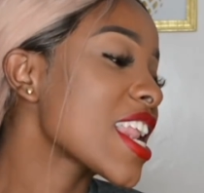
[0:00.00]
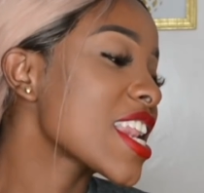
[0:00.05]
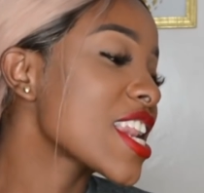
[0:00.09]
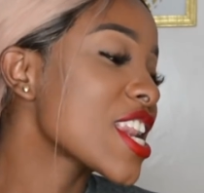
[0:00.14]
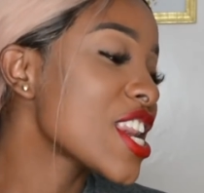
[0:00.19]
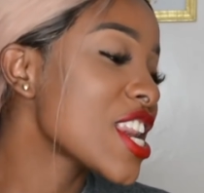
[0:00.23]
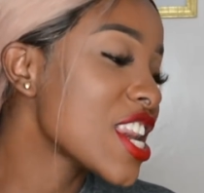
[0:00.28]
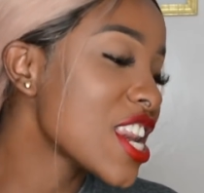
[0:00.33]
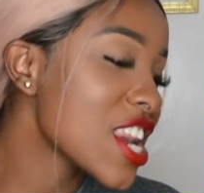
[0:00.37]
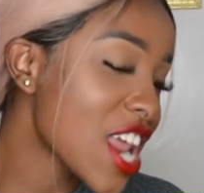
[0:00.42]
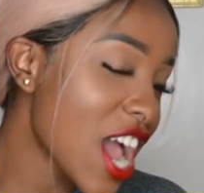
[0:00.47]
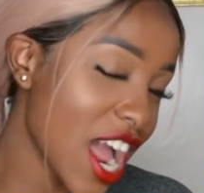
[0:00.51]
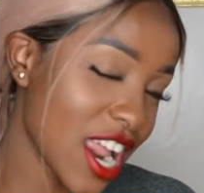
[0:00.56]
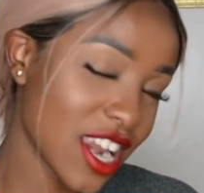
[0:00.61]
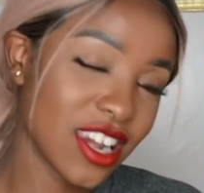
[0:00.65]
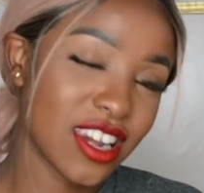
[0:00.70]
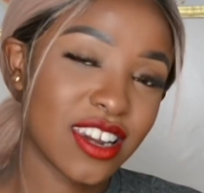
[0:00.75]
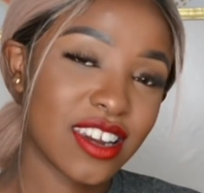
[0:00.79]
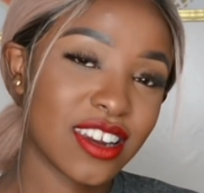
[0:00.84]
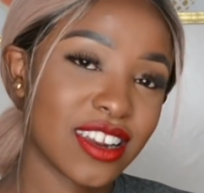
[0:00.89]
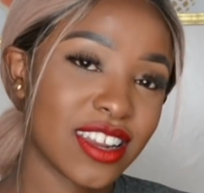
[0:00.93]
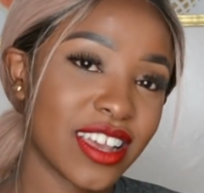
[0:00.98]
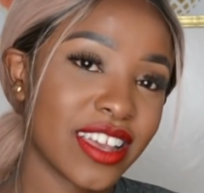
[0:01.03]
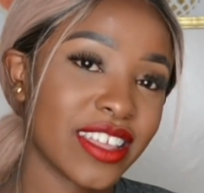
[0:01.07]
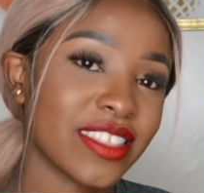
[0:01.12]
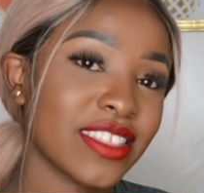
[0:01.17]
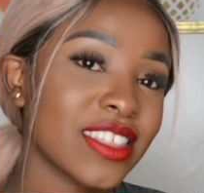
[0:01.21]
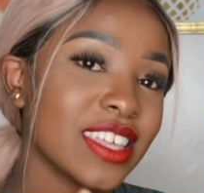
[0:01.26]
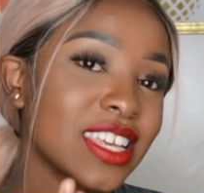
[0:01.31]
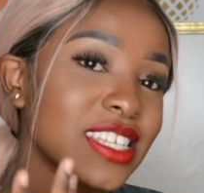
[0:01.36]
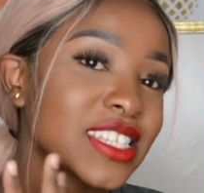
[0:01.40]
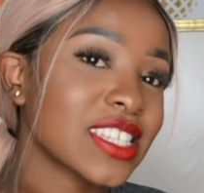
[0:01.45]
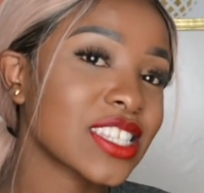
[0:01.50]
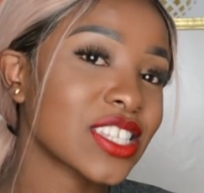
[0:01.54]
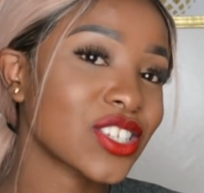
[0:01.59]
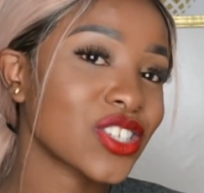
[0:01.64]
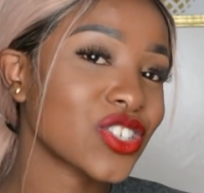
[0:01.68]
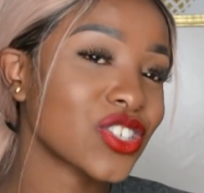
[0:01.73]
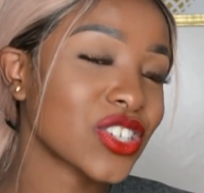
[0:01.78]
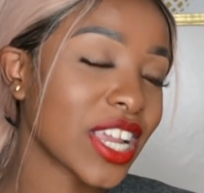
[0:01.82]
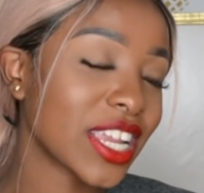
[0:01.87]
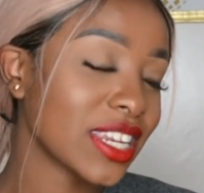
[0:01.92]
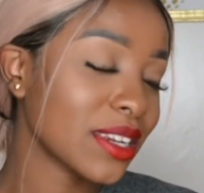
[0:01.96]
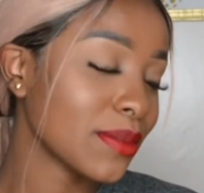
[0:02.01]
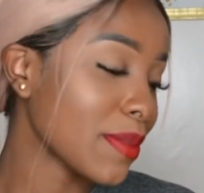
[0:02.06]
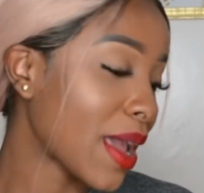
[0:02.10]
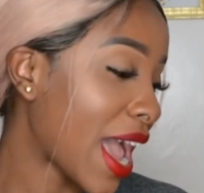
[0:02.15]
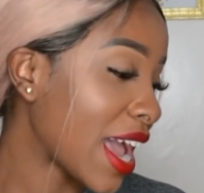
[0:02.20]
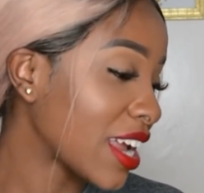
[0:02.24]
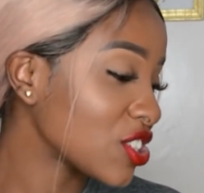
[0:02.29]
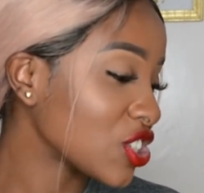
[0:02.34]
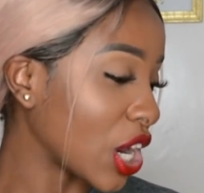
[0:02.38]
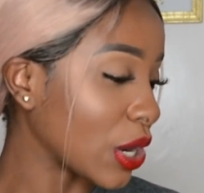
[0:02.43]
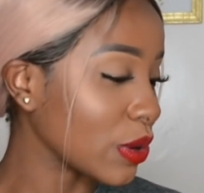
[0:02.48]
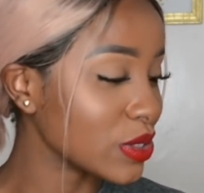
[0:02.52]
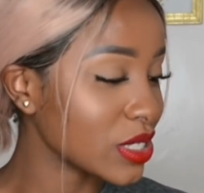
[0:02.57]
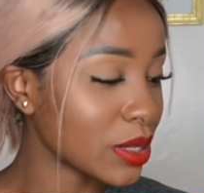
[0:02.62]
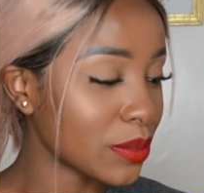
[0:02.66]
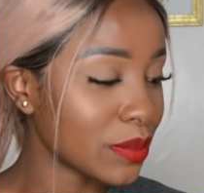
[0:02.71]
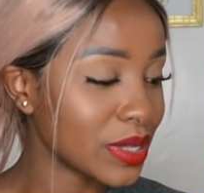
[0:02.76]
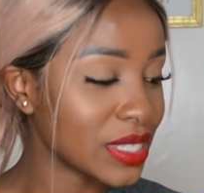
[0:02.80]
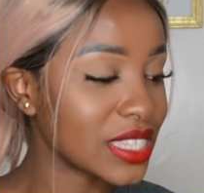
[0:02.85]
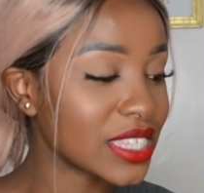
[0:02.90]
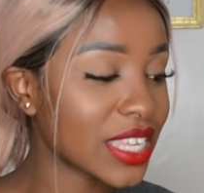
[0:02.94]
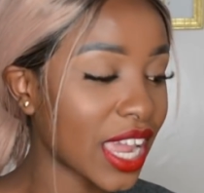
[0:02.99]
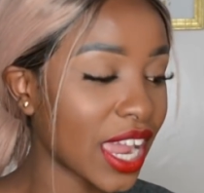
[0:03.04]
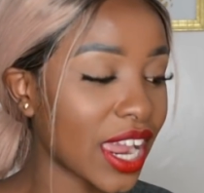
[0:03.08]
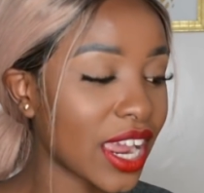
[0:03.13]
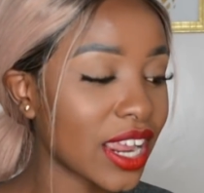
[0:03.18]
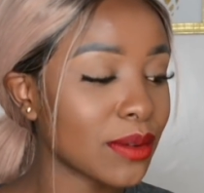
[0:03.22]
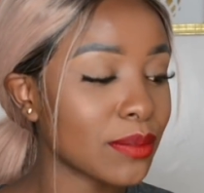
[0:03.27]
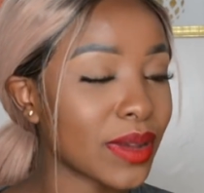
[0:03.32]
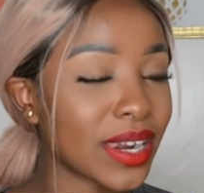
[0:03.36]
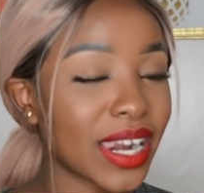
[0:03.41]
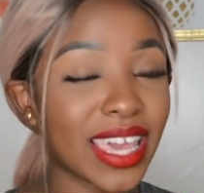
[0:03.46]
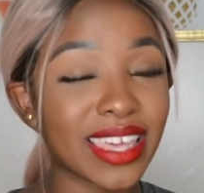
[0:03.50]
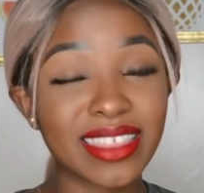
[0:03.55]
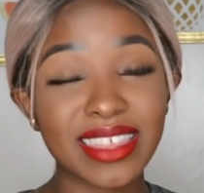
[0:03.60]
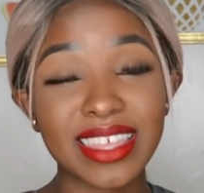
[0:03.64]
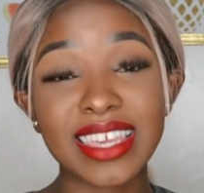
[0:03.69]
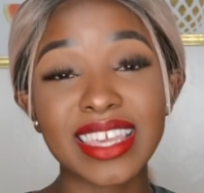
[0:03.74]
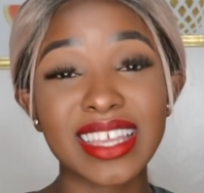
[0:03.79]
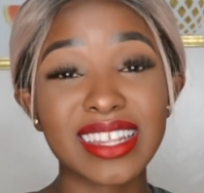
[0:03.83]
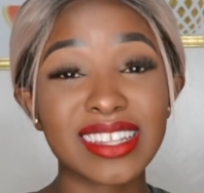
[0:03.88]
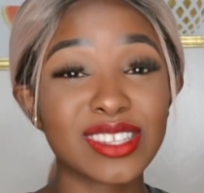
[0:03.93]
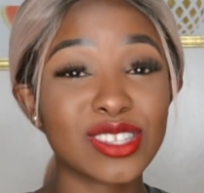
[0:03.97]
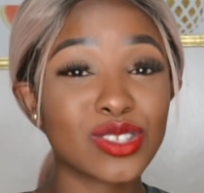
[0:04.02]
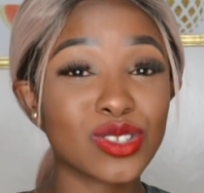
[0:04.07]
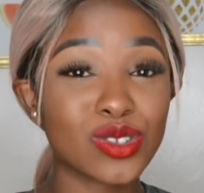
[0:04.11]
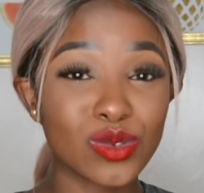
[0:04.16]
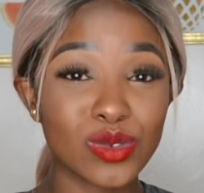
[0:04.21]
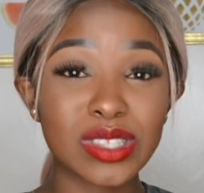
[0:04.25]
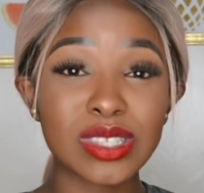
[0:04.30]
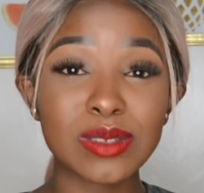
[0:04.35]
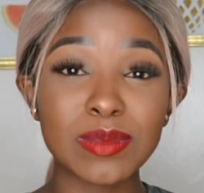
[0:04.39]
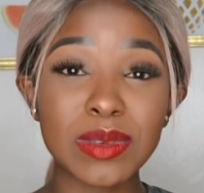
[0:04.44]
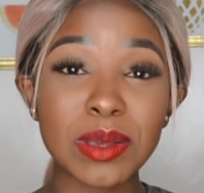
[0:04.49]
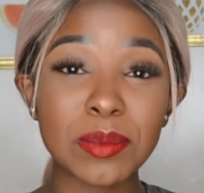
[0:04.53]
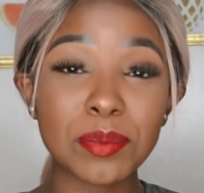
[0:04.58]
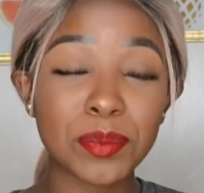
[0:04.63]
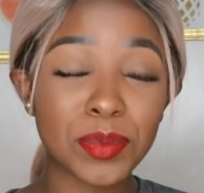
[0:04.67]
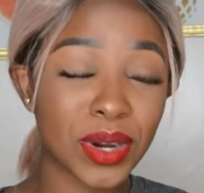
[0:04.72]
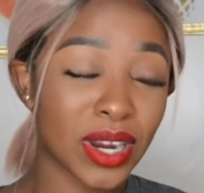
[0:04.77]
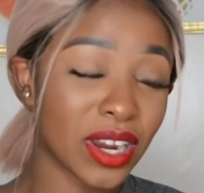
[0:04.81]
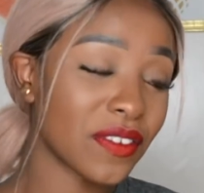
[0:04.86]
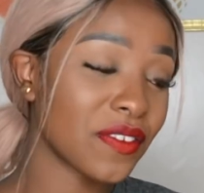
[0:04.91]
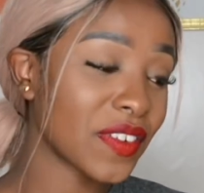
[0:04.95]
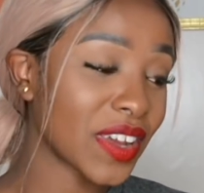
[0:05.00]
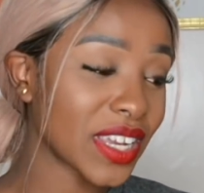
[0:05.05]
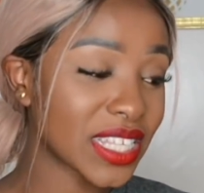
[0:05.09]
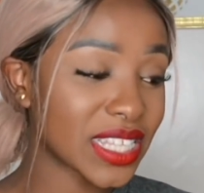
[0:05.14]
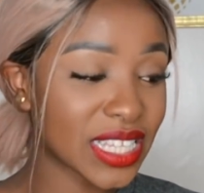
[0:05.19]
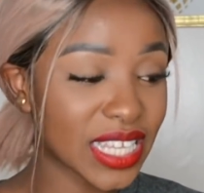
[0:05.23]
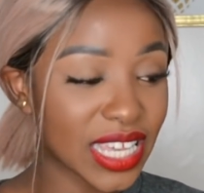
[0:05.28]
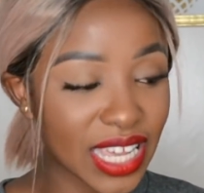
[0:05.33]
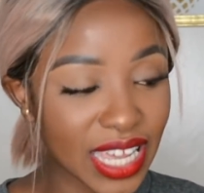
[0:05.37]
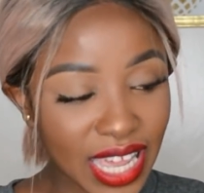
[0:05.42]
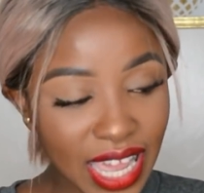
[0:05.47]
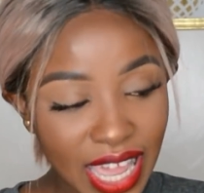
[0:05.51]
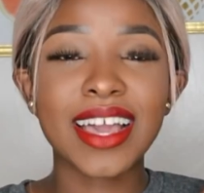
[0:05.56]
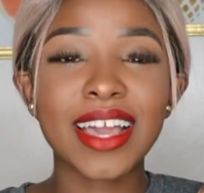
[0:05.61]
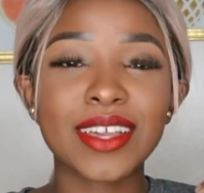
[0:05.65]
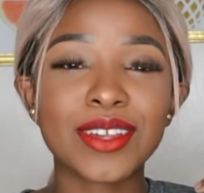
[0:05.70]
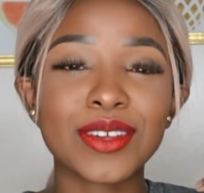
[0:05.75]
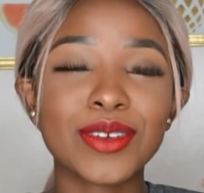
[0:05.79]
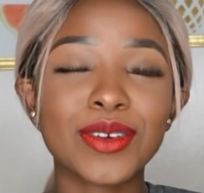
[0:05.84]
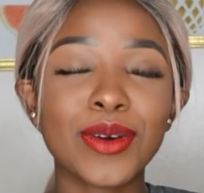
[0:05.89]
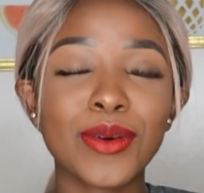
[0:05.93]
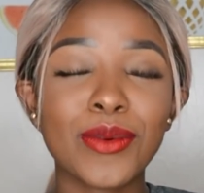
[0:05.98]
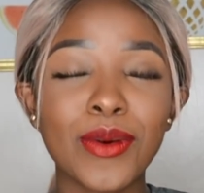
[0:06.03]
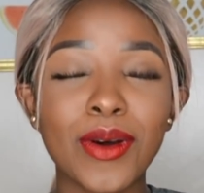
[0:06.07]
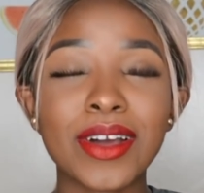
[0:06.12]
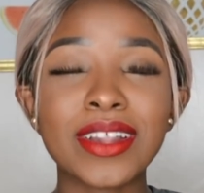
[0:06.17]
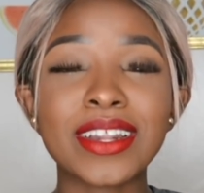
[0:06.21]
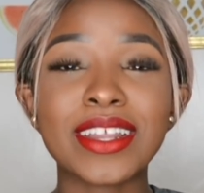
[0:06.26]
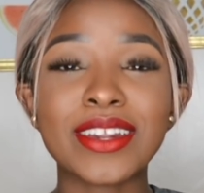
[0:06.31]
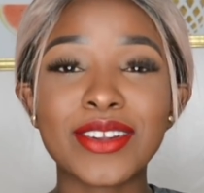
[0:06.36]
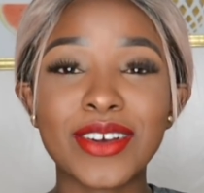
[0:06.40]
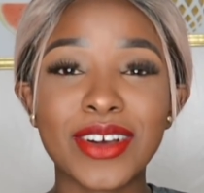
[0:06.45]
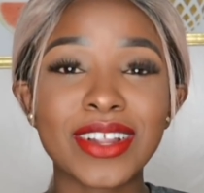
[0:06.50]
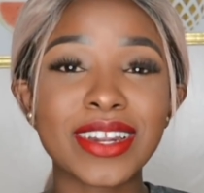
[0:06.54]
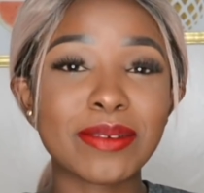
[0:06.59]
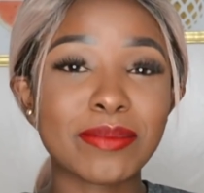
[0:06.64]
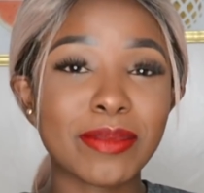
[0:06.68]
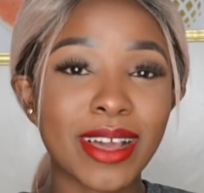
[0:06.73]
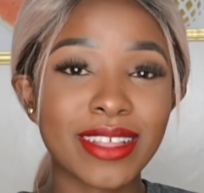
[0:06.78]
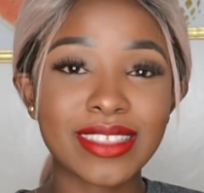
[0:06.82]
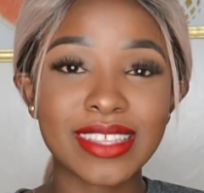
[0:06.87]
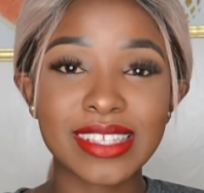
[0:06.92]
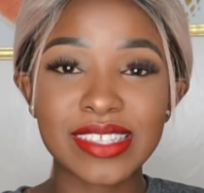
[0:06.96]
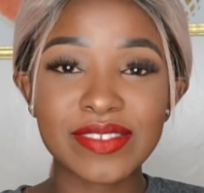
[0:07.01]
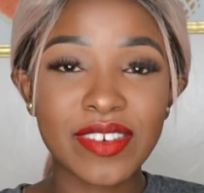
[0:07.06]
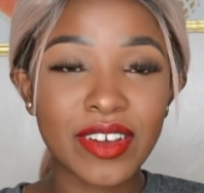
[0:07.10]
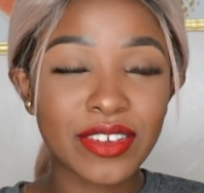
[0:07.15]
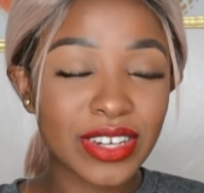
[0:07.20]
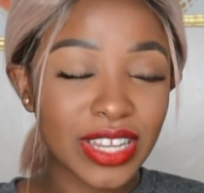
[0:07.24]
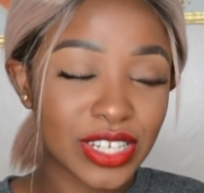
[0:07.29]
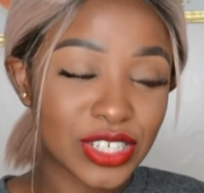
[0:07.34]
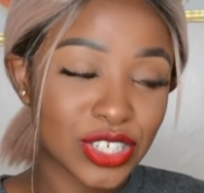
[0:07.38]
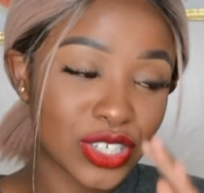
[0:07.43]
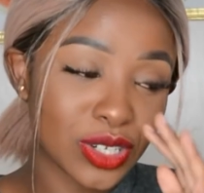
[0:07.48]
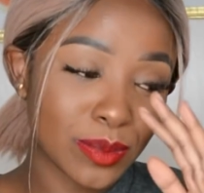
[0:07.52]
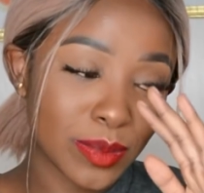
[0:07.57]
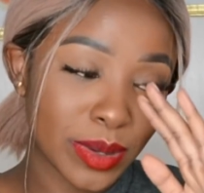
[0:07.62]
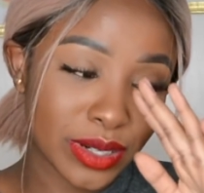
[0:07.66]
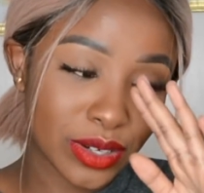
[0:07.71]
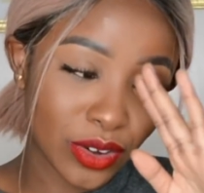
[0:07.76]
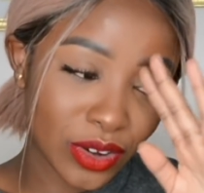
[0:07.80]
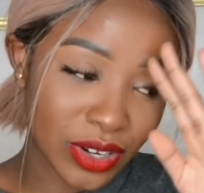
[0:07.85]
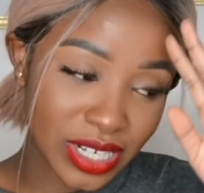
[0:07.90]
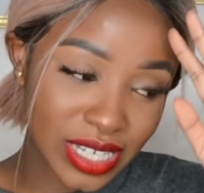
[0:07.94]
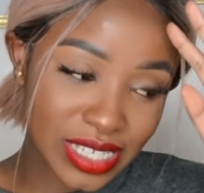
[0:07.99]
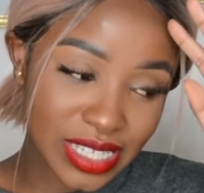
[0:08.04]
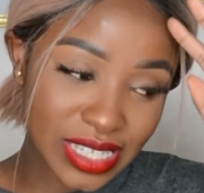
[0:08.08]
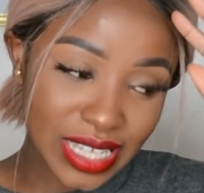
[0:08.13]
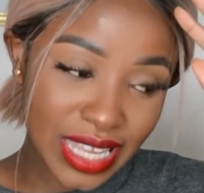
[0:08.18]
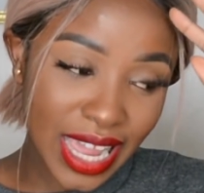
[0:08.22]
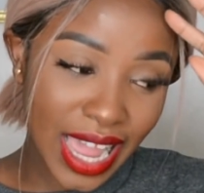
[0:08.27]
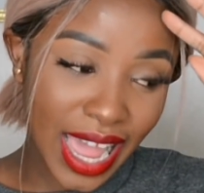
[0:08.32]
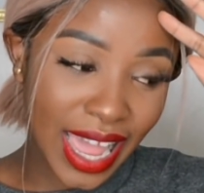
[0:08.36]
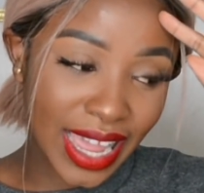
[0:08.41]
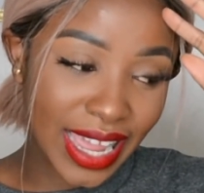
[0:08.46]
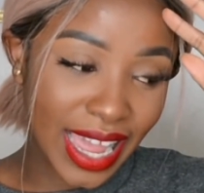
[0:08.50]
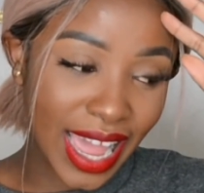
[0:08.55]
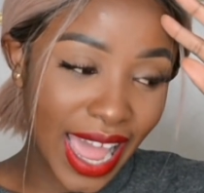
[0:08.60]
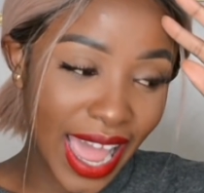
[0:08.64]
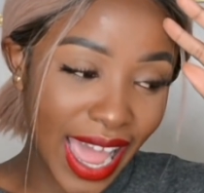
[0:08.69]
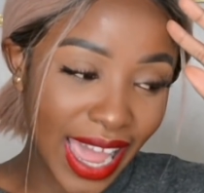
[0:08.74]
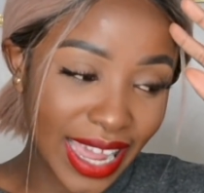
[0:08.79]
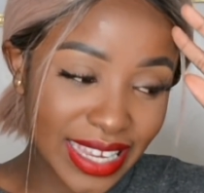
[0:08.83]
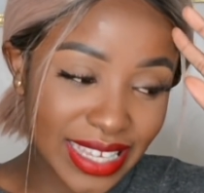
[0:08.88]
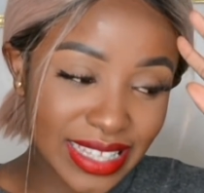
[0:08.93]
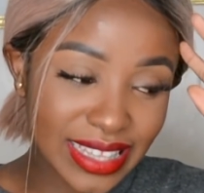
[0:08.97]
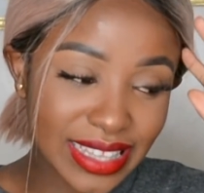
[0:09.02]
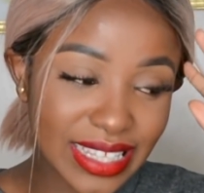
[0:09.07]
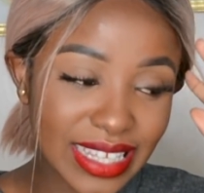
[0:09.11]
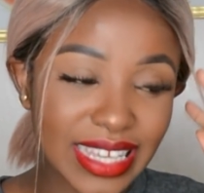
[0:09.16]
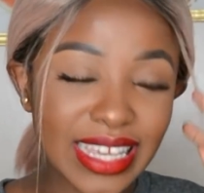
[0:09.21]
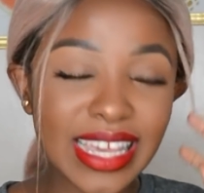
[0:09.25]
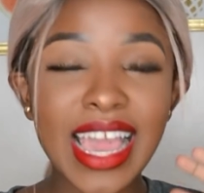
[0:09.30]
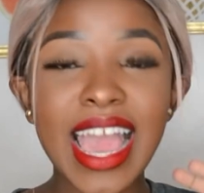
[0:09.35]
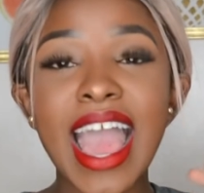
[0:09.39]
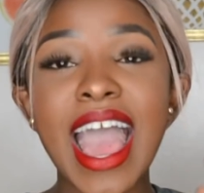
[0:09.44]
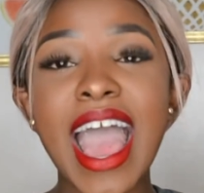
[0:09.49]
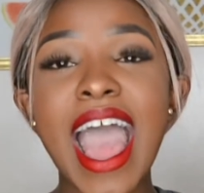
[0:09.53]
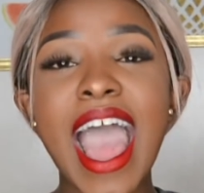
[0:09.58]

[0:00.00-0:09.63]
none. This shade match, I was a bit scared, but I think it suits me perfectly. I could go on and on about this foundation, but honestly, I highly